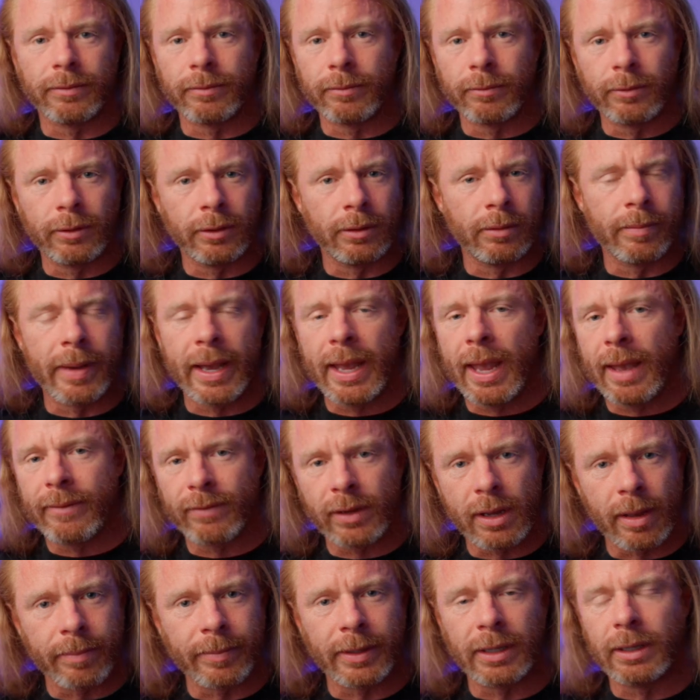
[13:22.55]
you might have a
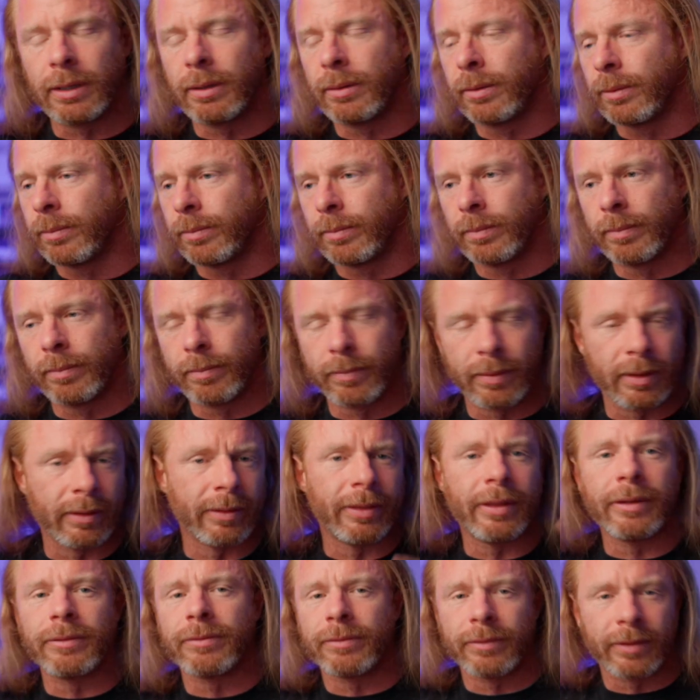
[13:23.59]
company,
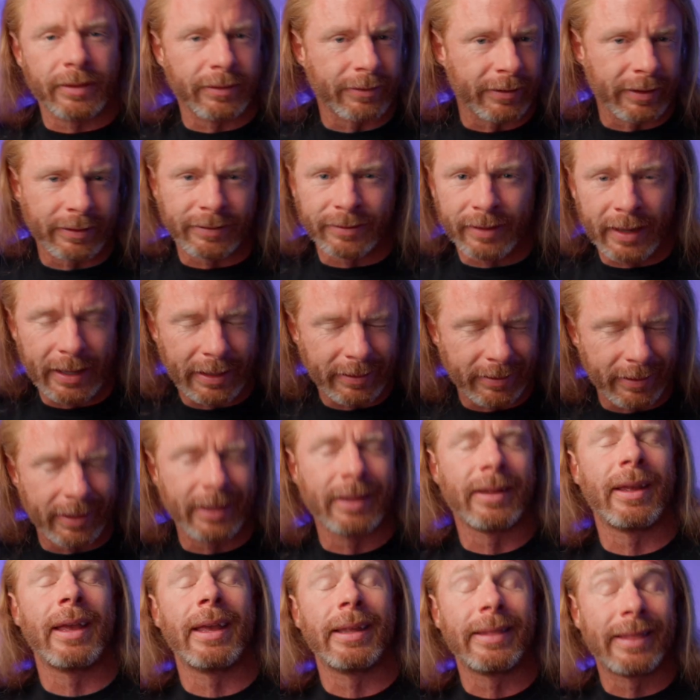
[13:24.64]
this
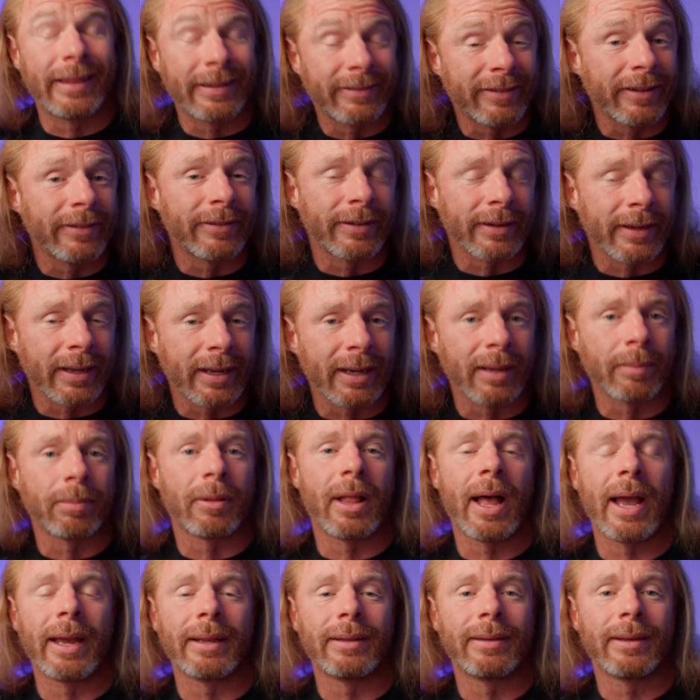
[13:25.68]
isn't going to
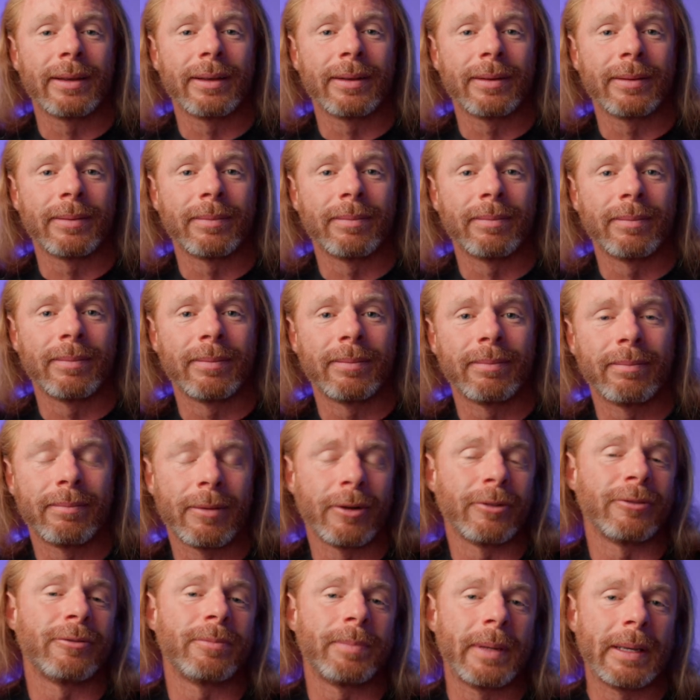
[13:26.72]
apply to
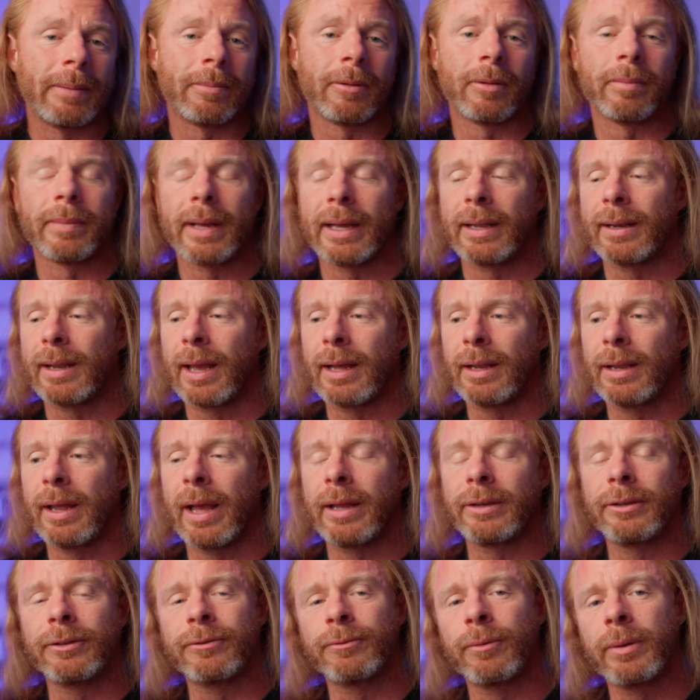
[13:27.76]
most people, but
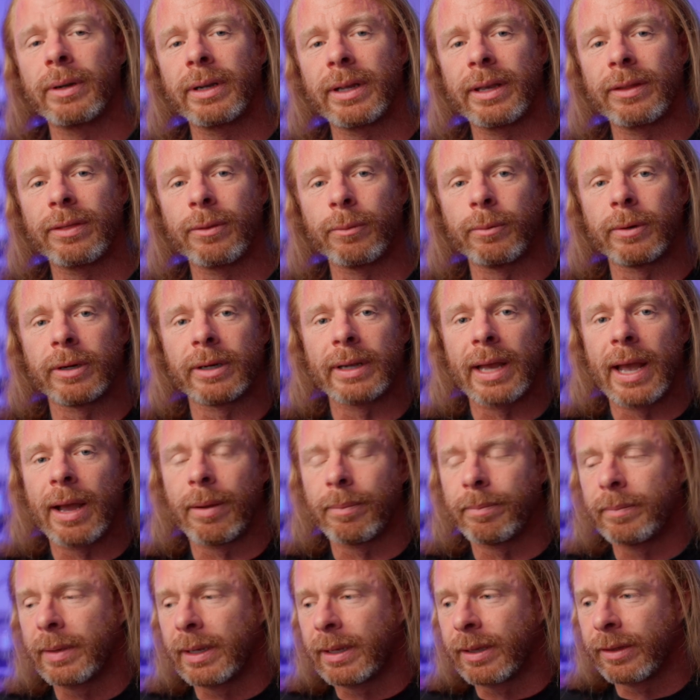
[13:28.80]
I just want to get the word
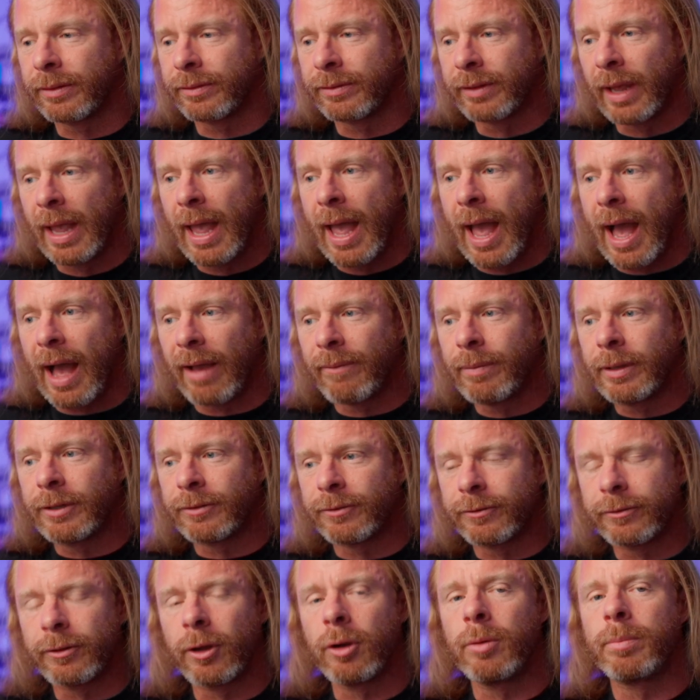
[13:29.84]
out because I've been
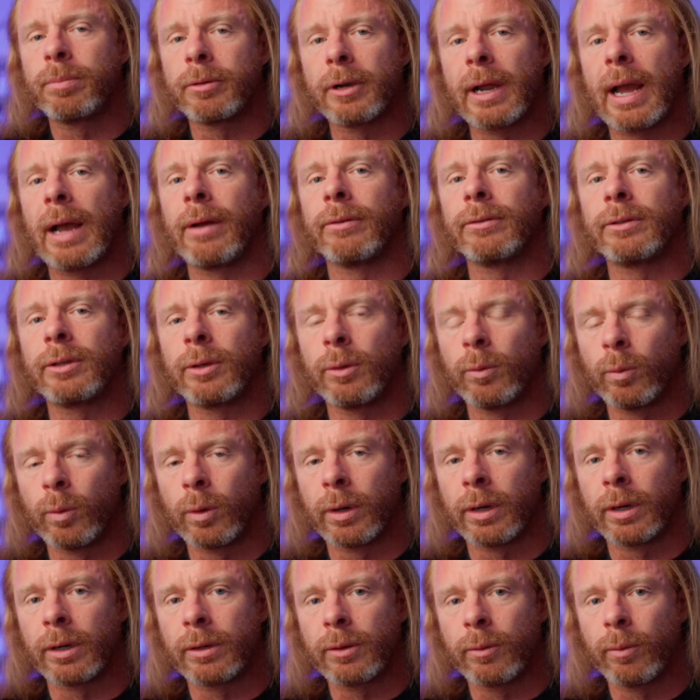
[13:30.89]
so proud to
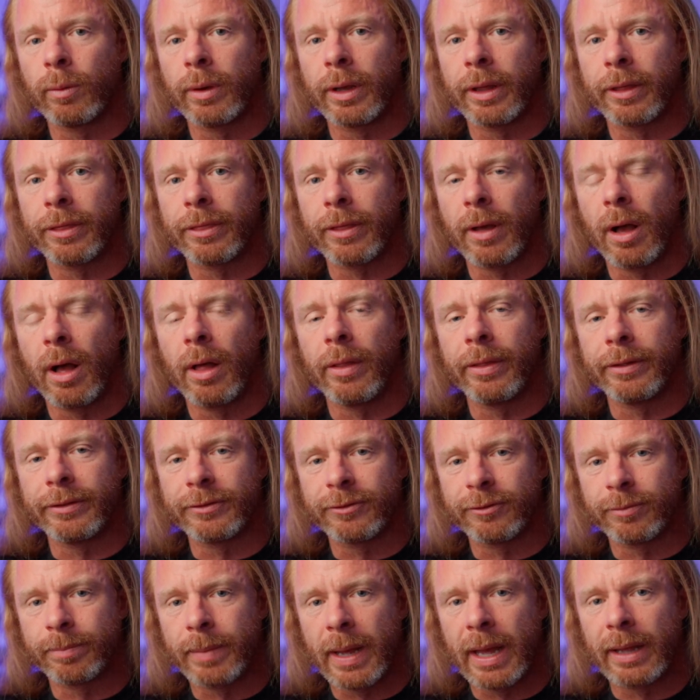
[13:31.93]
work with all the
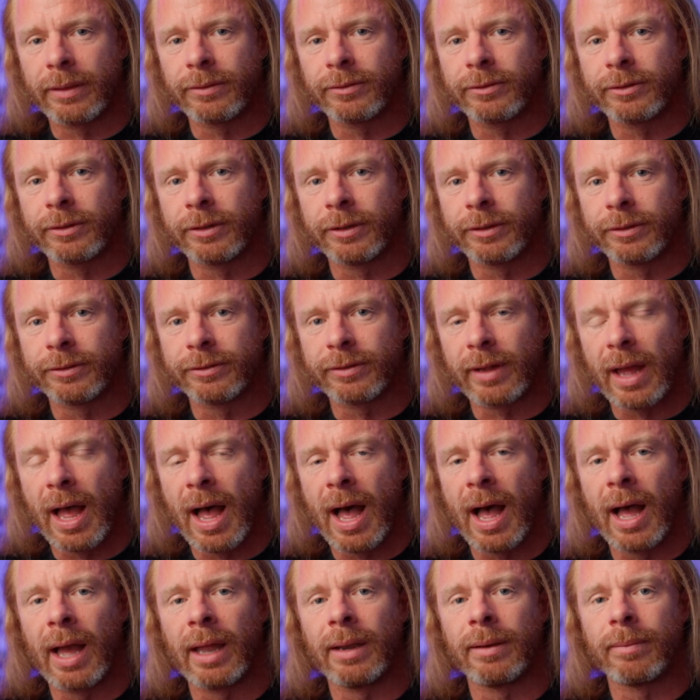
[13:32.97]
sponsors
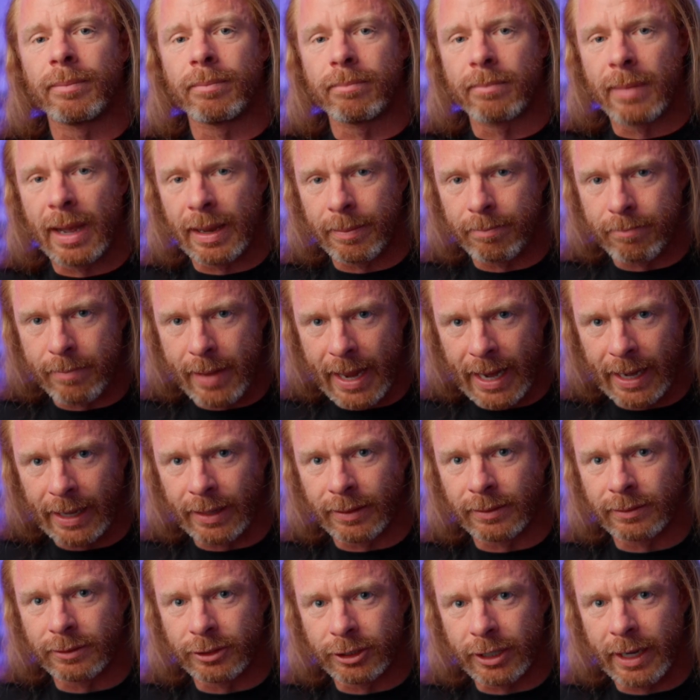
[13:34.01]
on my
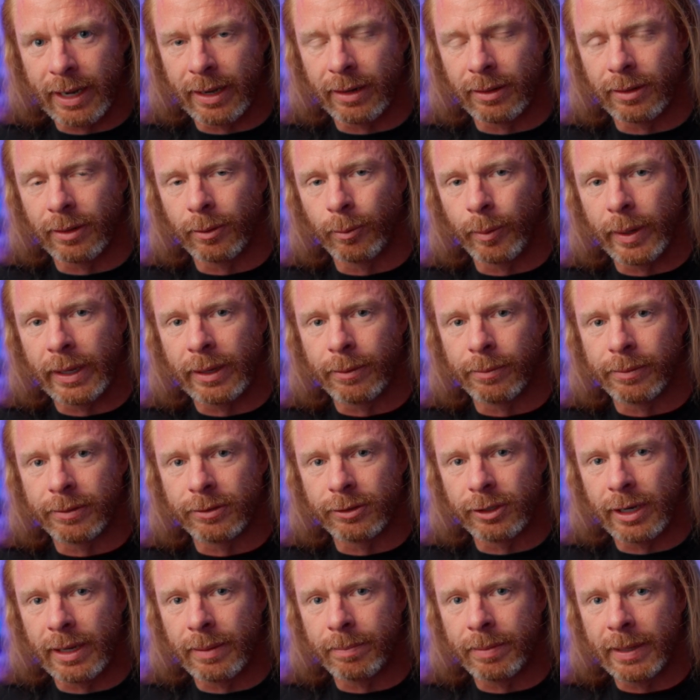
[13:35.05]
main channel, Awaken
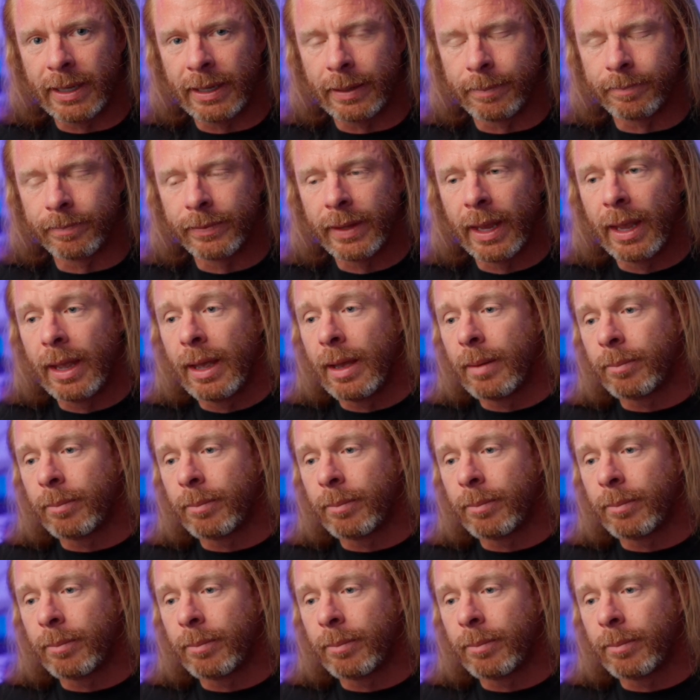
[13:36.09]
with JP.